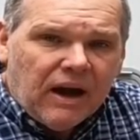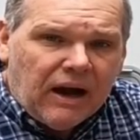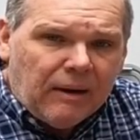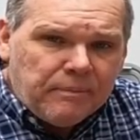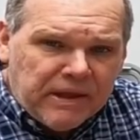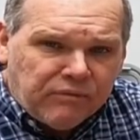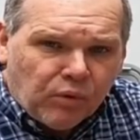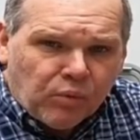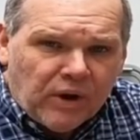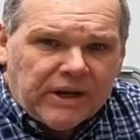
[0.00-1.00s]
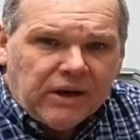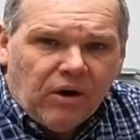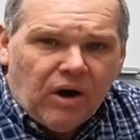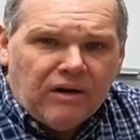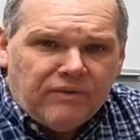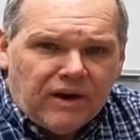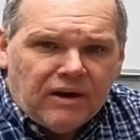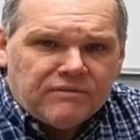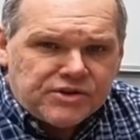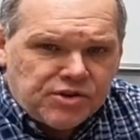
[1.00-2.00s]
um, if we're running off
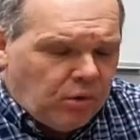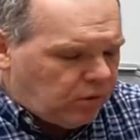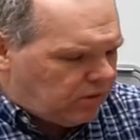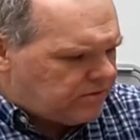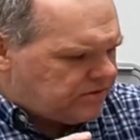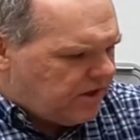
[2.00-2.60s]
of solar.